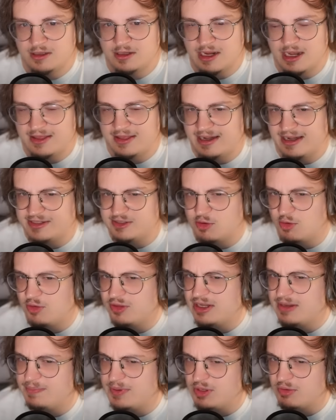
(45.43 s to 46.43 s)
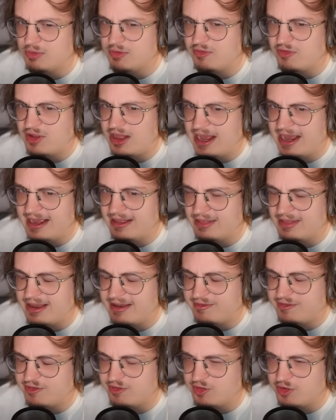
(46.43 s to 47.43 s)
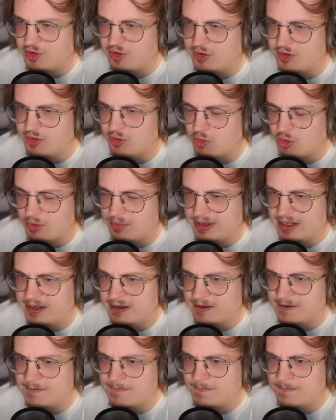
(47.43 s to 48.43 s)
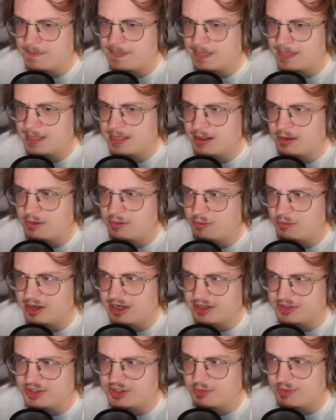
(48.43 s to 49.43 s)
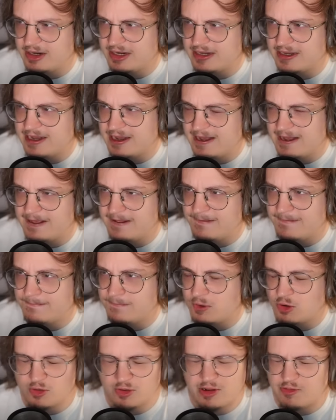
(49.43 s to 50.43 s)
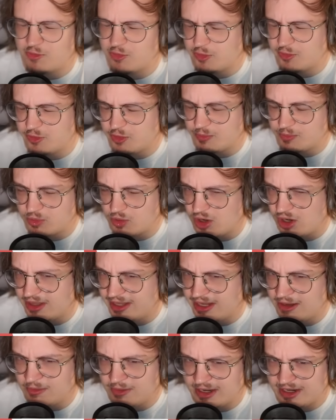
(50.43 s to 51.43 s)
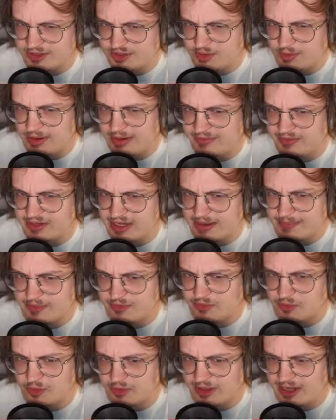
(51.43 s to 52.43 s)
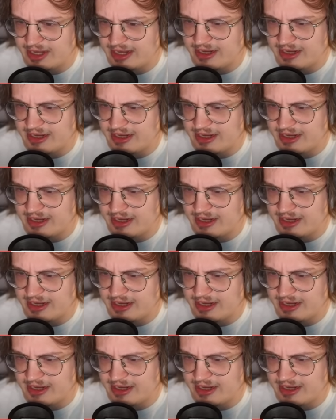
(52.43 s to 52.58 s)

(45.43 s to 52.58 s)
And then it's only Beautifly left for Norman. What else do I get? Or uh, for, for Brawly? What else do I even get before that?